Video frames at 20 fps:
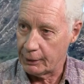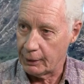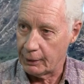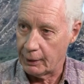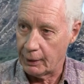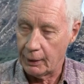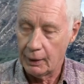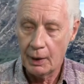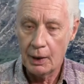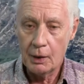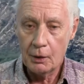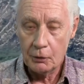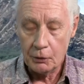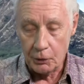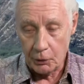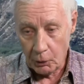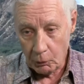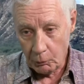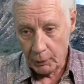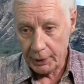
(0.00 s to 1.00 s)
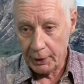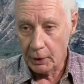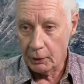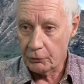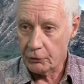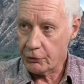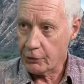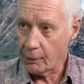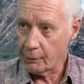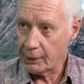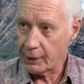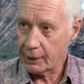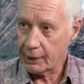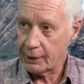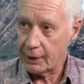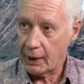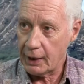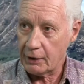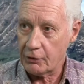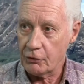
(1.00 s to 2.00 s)
Uh, you know, we know some of the
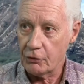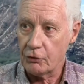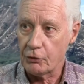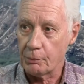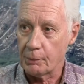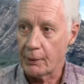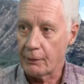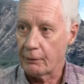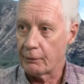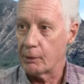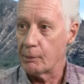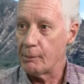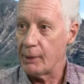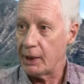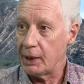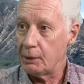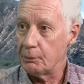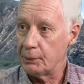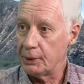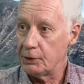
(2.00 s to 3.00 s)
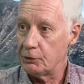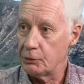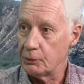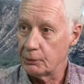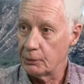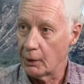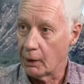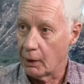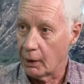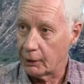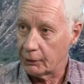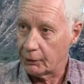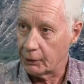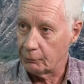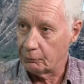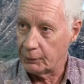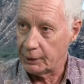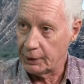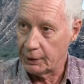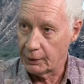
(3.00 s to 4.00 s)
connections, but there are many we do not. Mm-hmm.
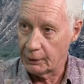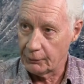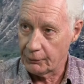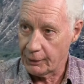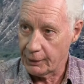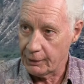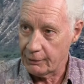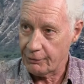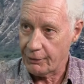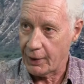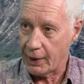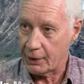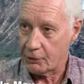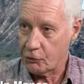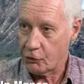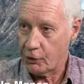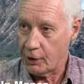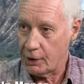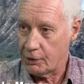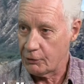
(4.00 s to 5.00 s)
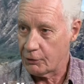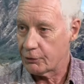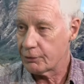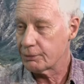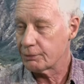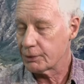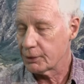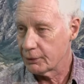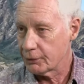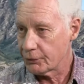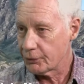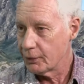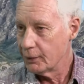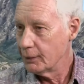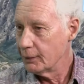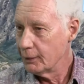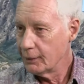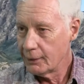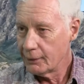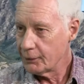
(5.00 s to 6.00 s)
And we know that if that changes, of course,
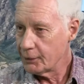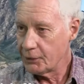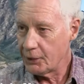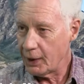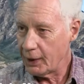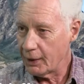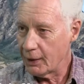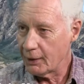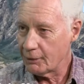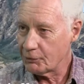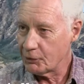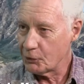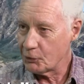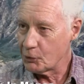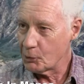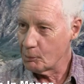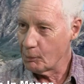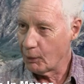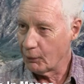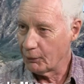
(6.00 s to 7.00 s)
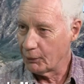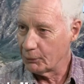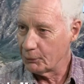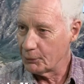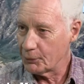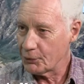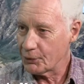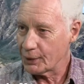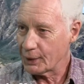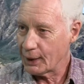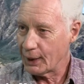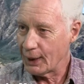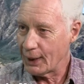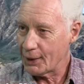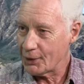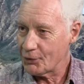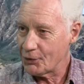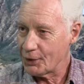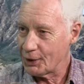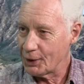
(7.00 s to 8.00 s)
the day after tomorrow was a
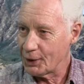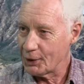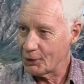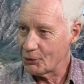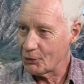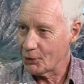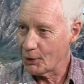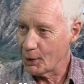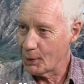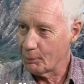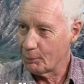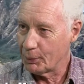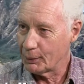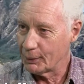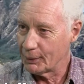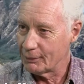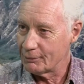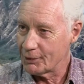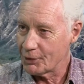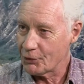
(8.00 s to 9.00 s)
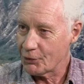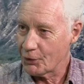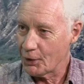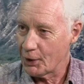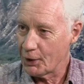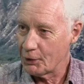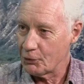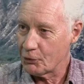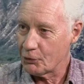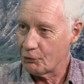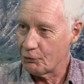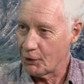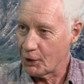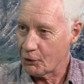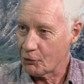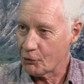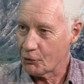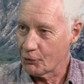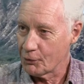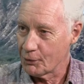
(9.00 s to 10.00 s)
classic example of a science fiction.